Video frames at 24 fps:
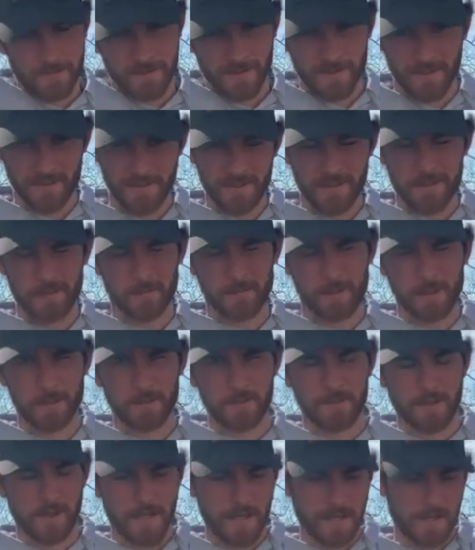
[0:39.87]
to the center pole,
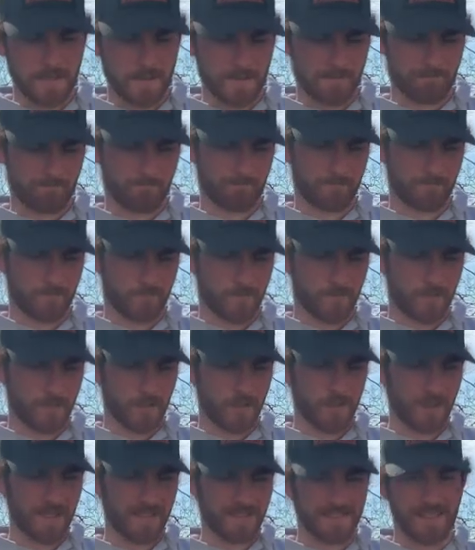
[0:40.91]
you know,
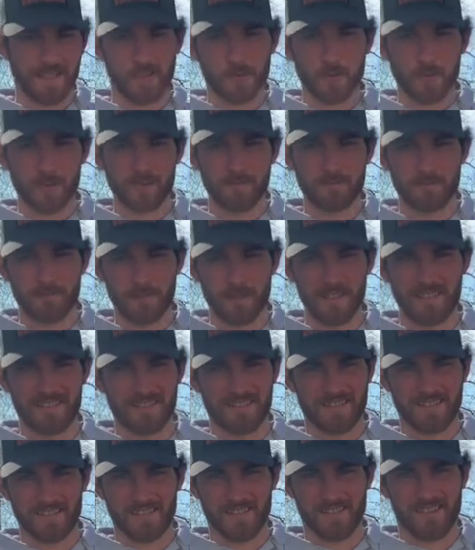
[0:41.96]
they sell one, but it's
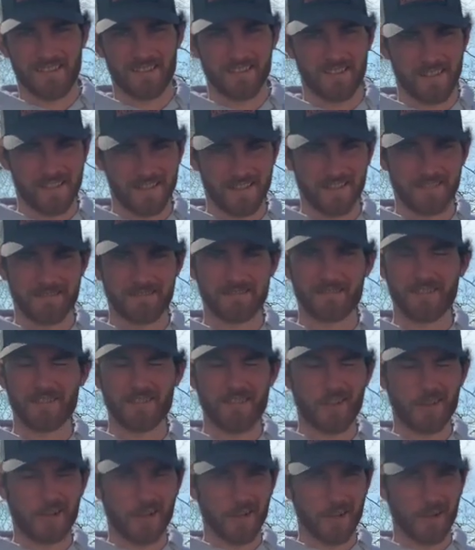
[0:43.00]
like
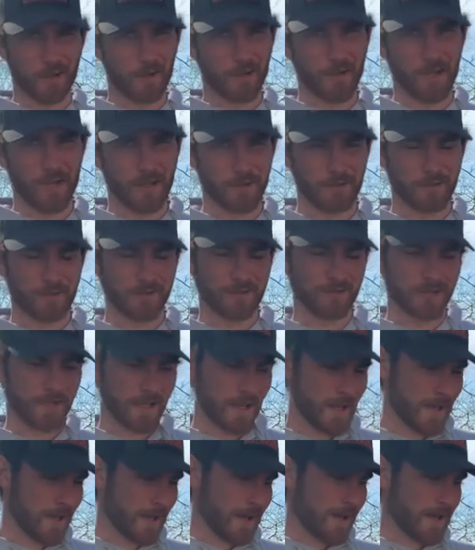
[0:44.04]
another $100.
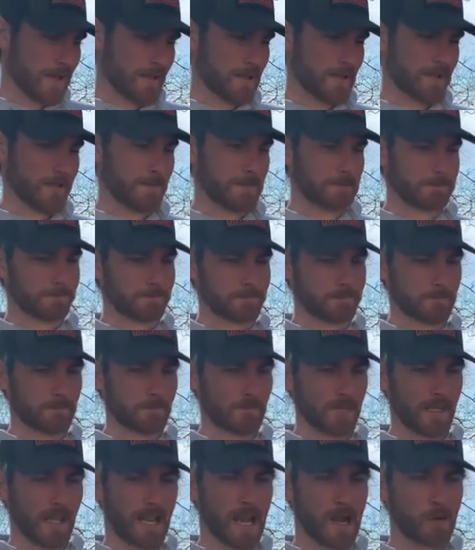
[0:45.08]

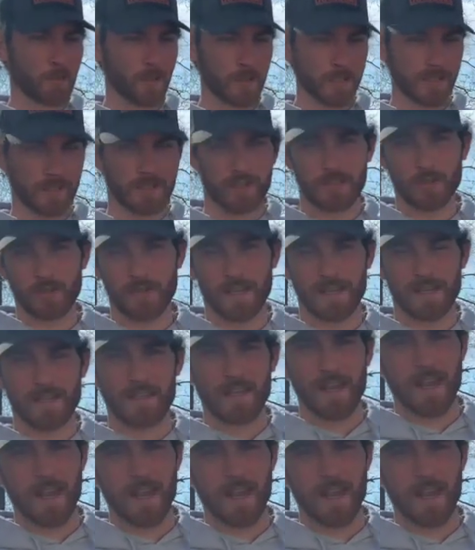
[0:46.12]
I wasn't gonna do that.